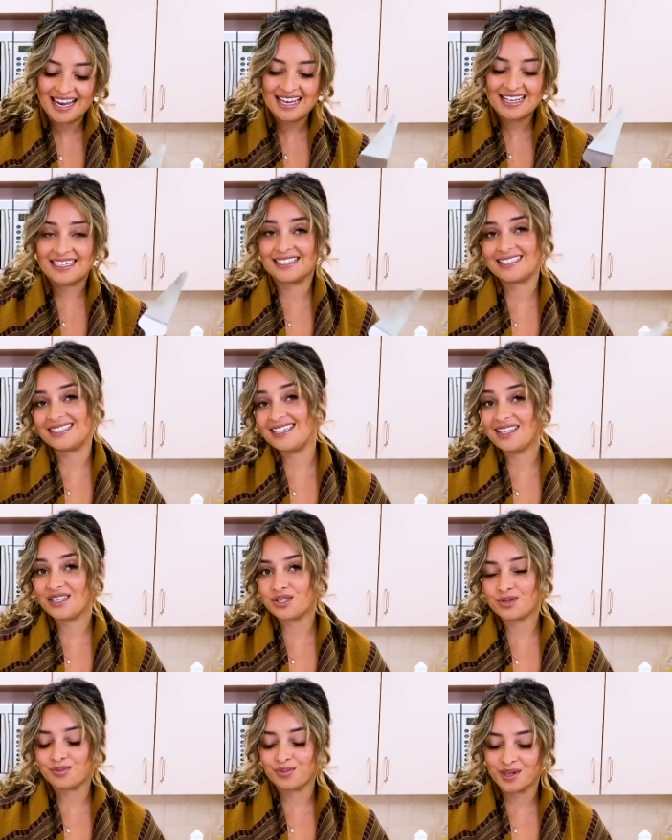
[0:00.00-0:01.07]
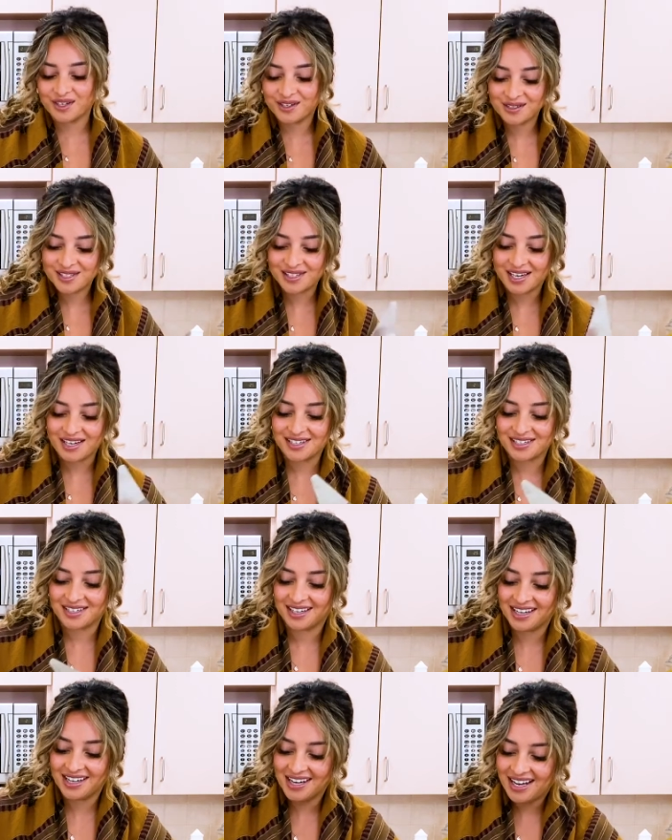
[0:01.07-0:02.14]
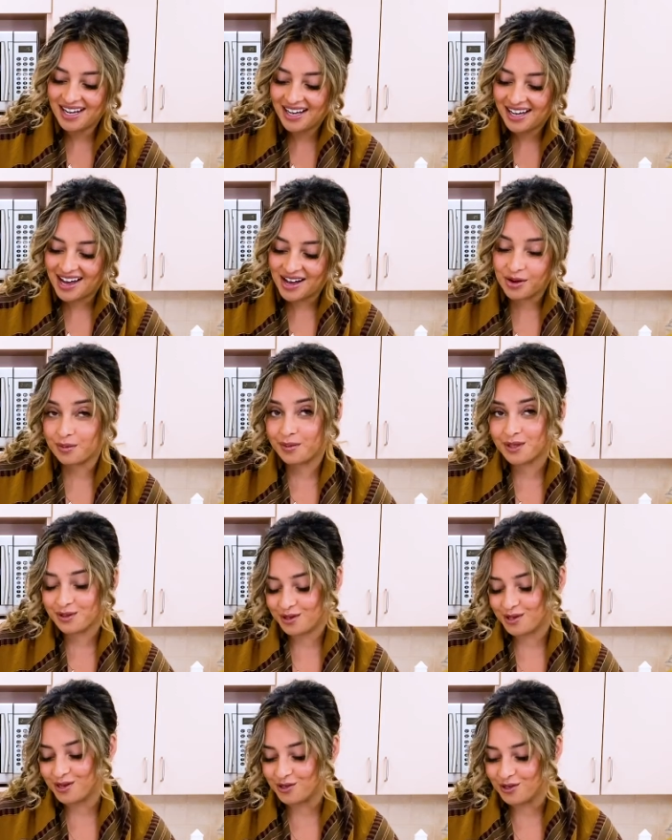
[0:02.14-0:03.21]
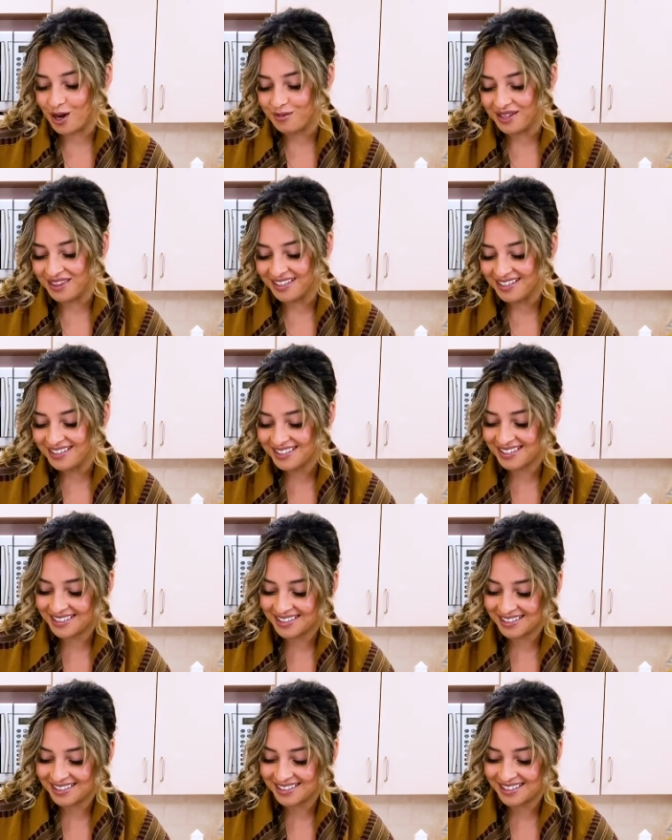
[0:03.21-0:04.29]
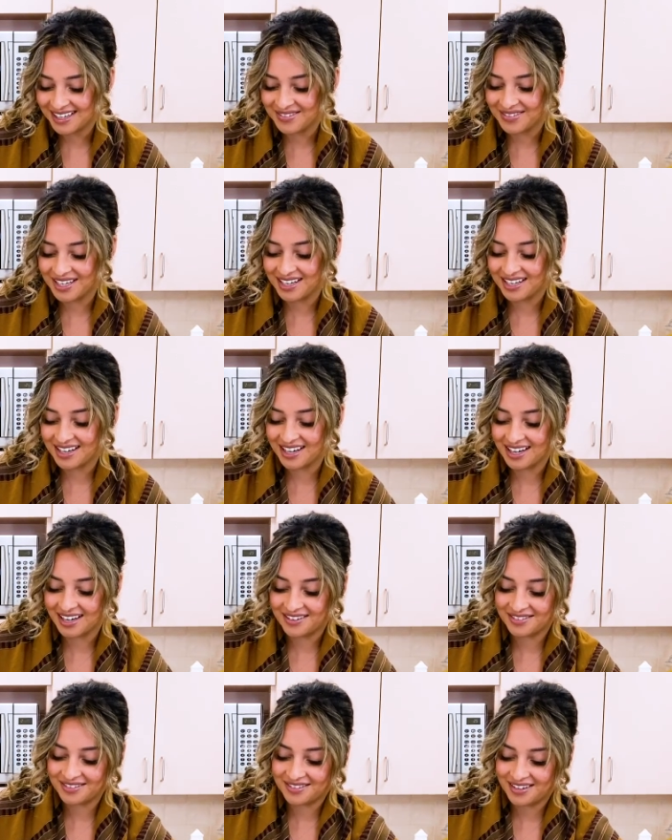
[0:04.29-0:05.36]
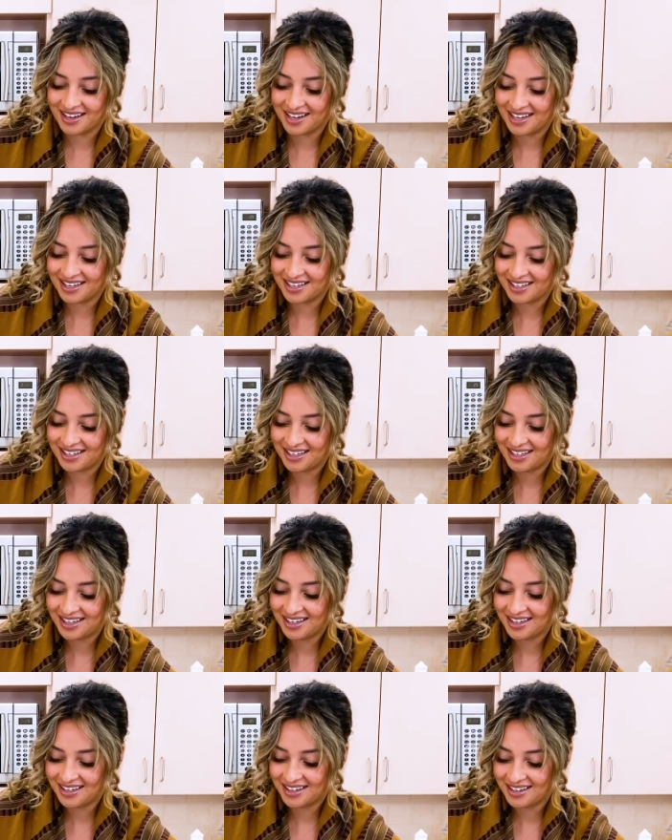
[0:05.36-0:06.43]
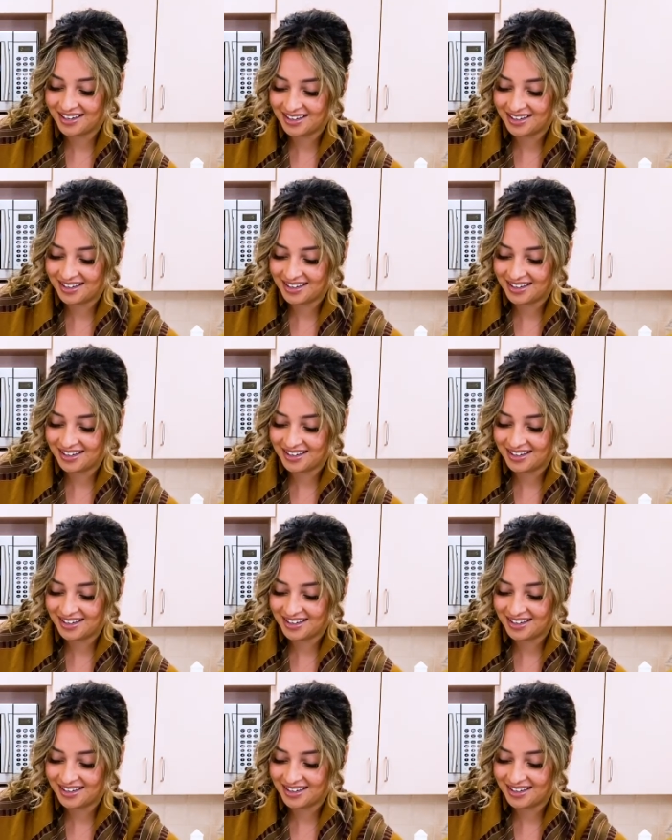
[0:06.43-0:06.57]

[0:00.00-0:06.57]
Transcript: to see the sprinkle center. I hope I do a good job at this. I'm gonna cut right here.